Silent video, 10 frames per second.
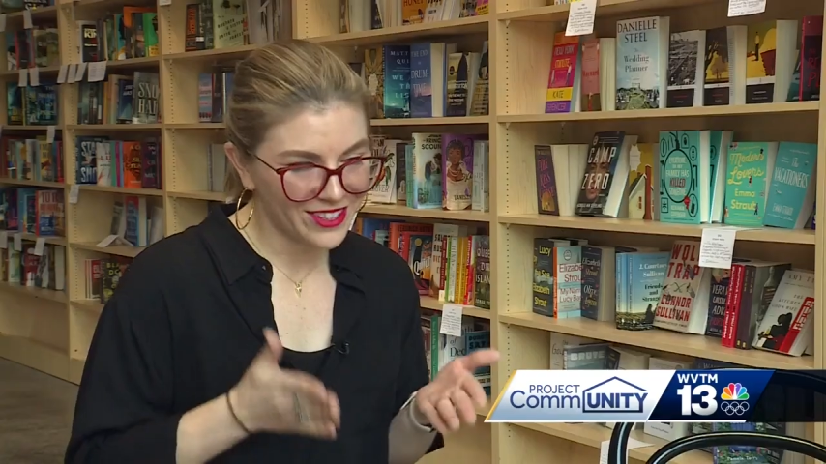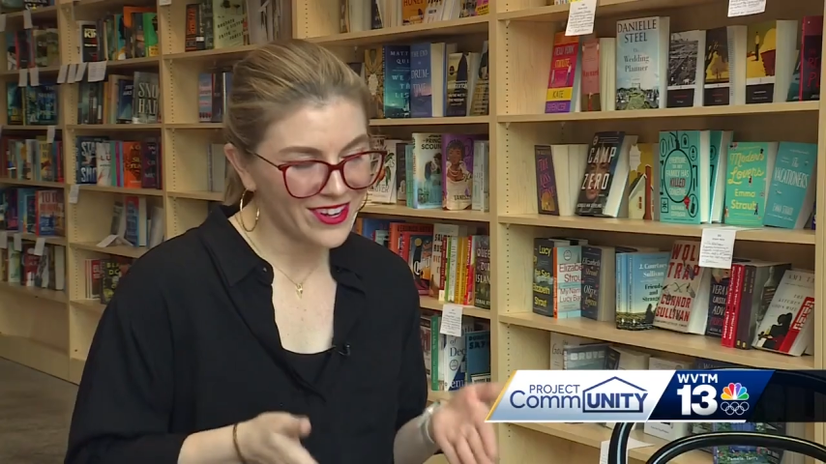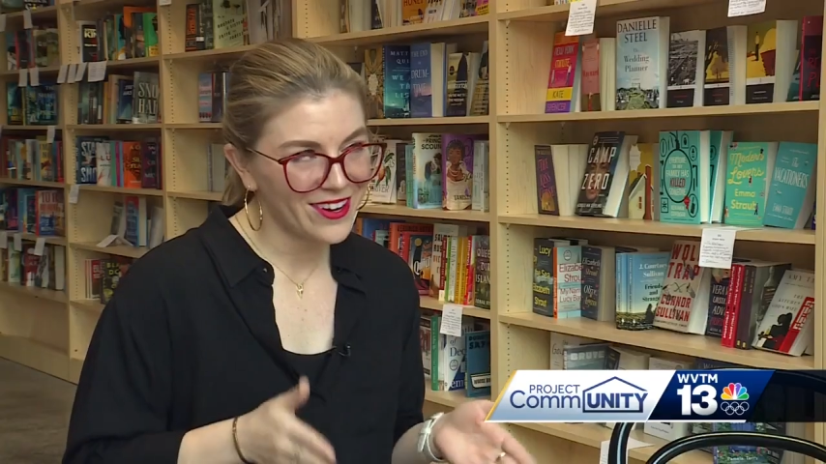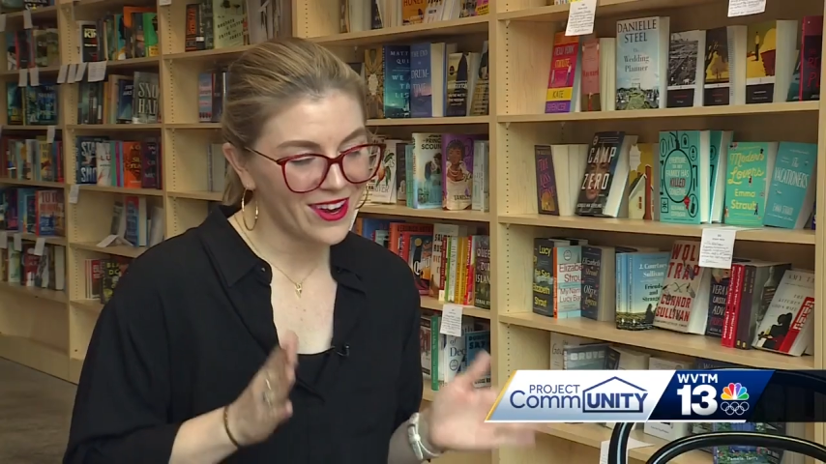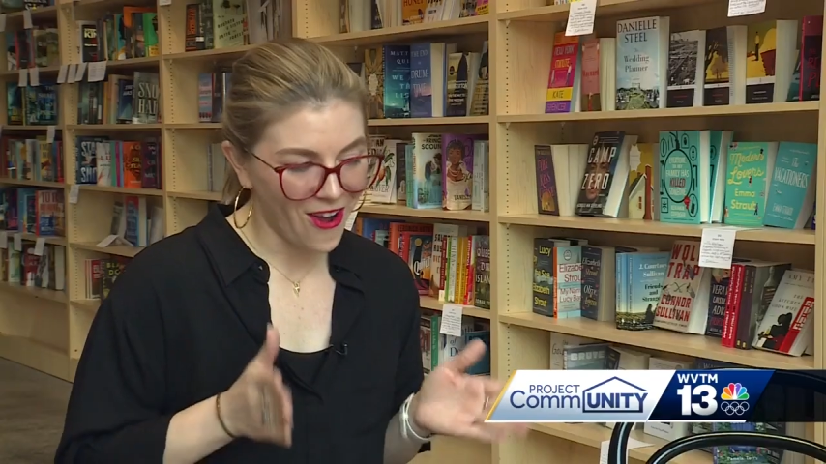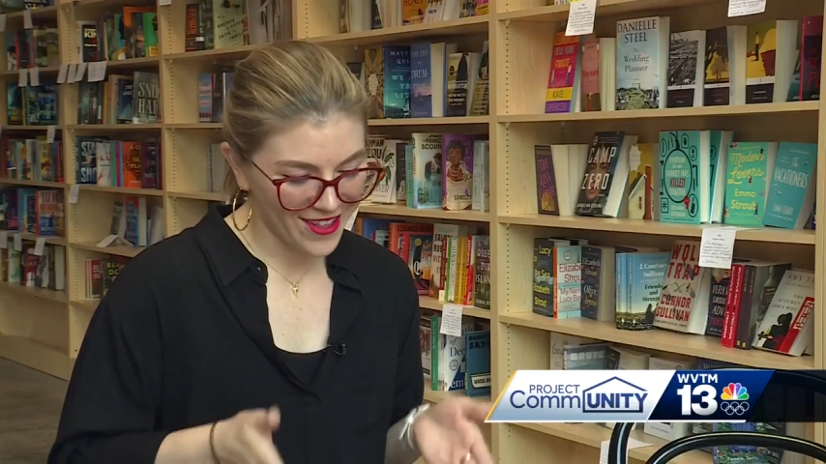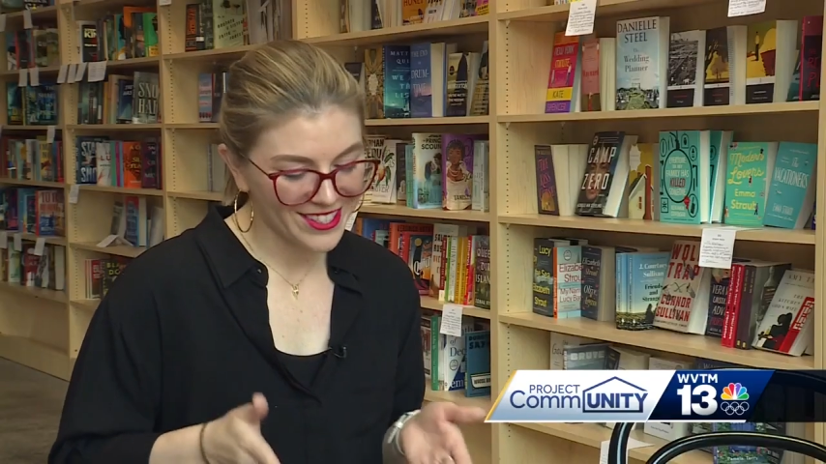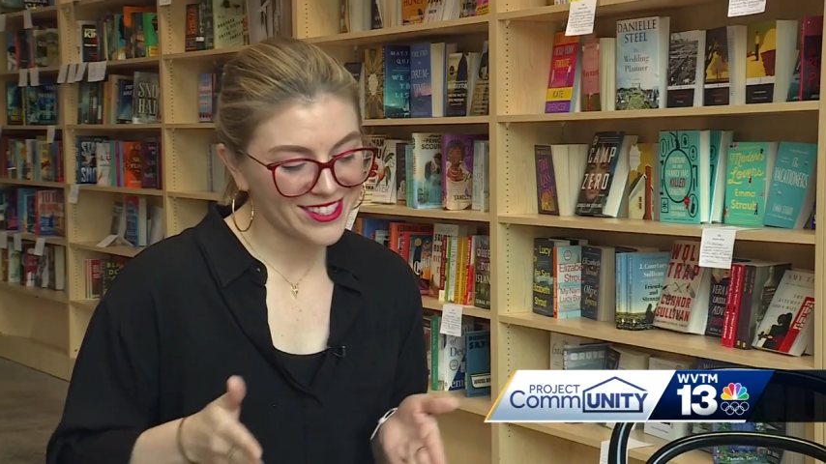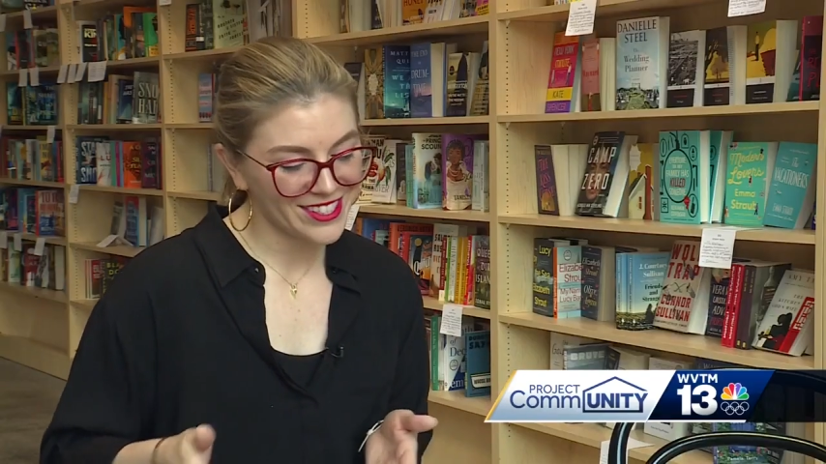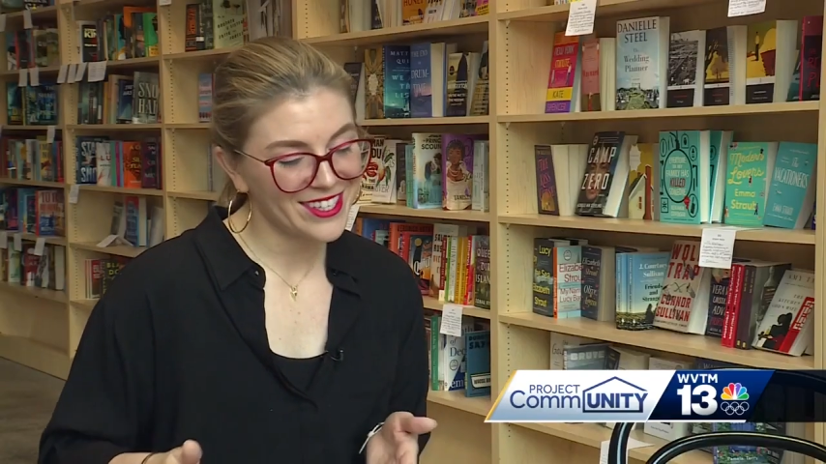Real
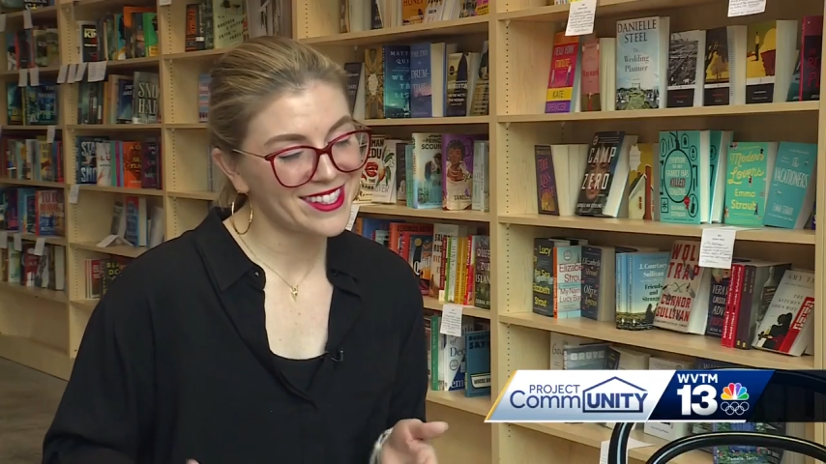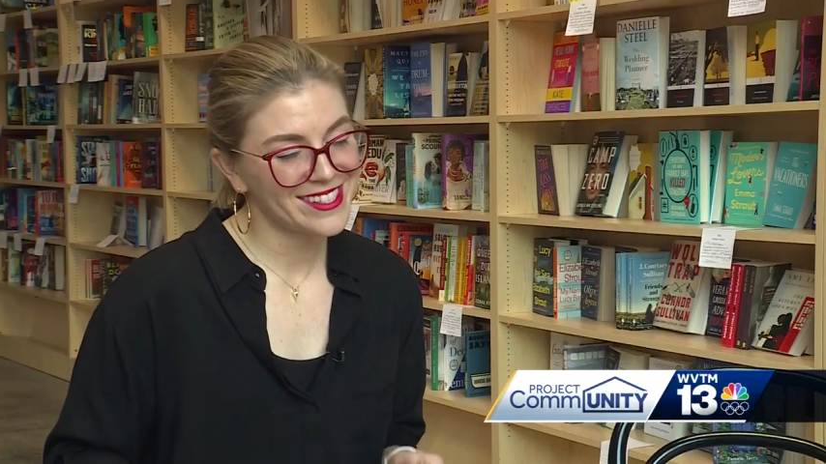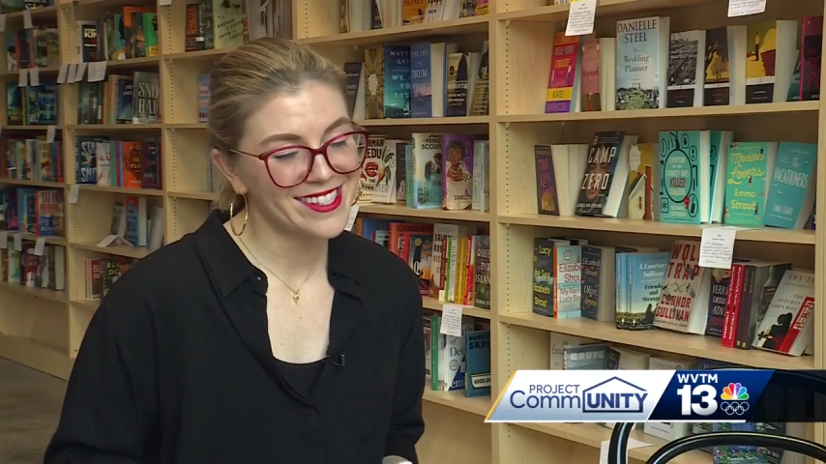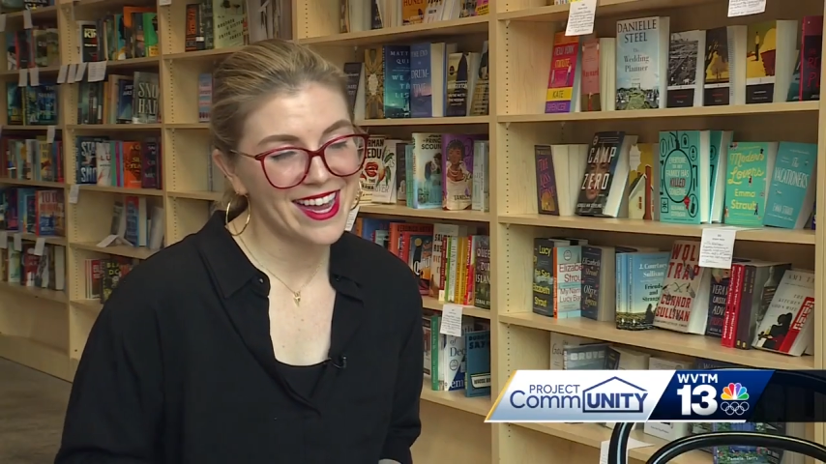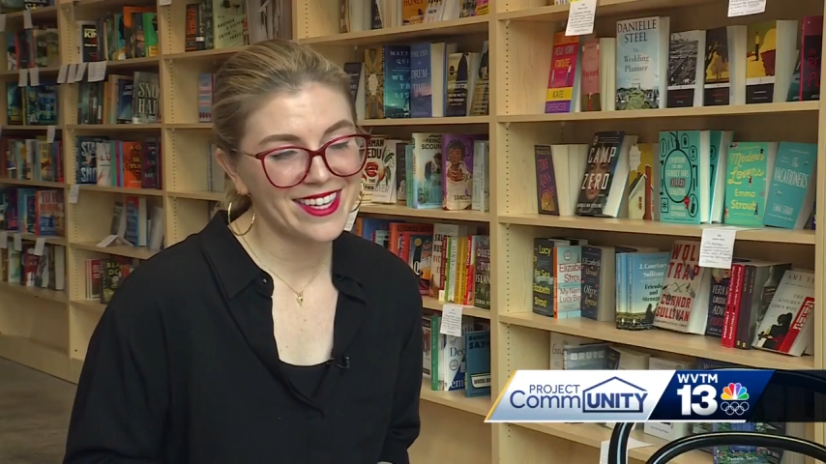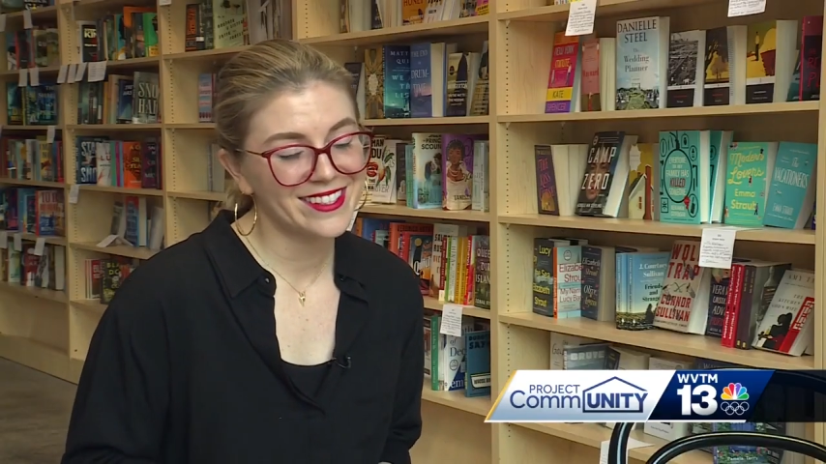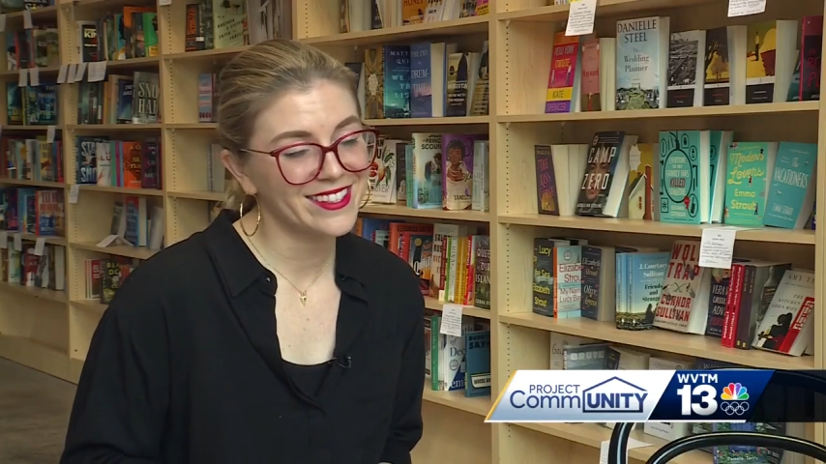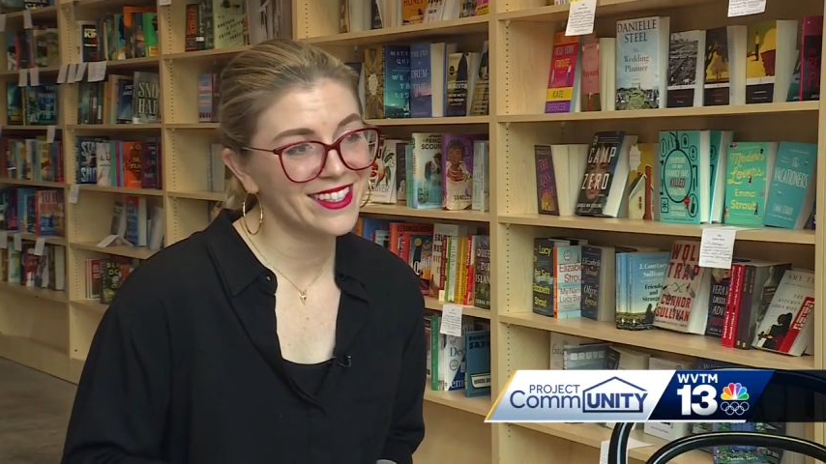authors start at this age,